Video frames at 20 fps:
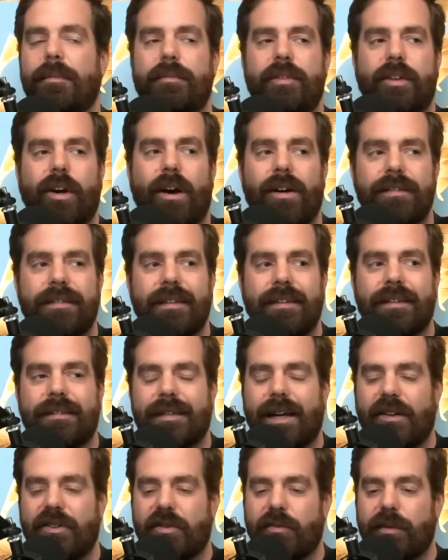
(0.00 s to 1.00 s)
Tossing this
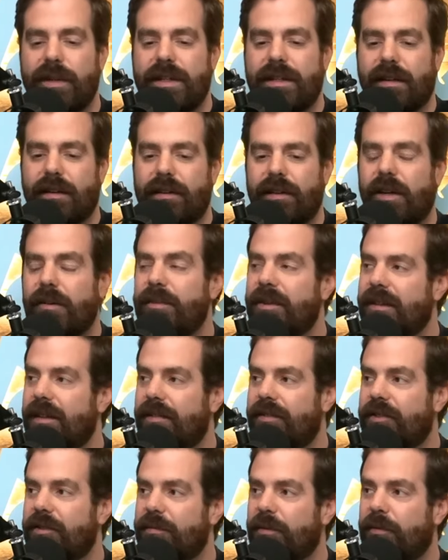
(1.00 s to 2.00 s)
out to retail therapy
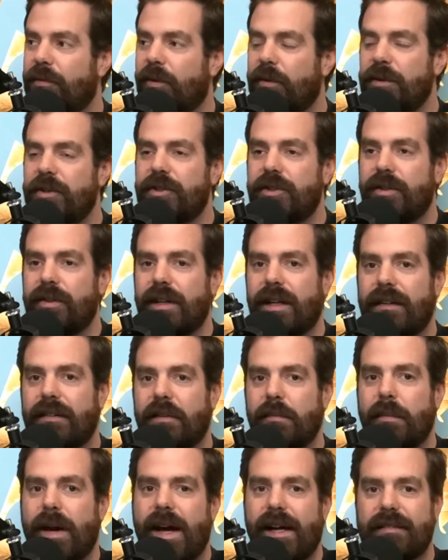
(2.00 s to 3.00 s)
listeners before we shoot it out to
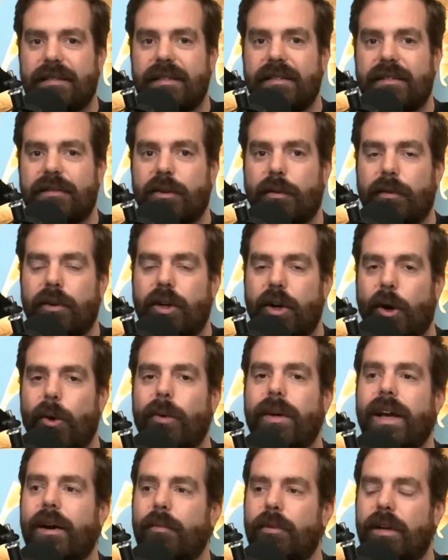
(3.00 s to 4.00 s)
the masses. So go
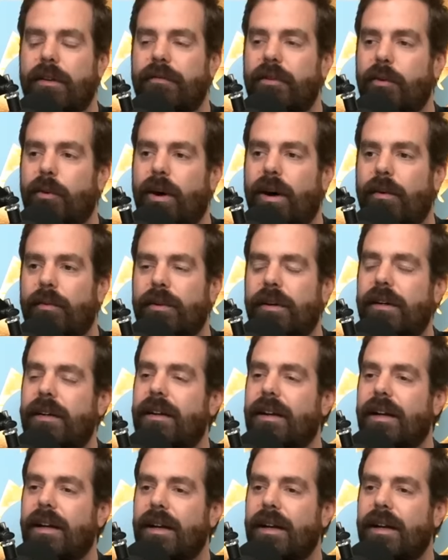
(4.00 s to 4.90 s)
get one if you want one.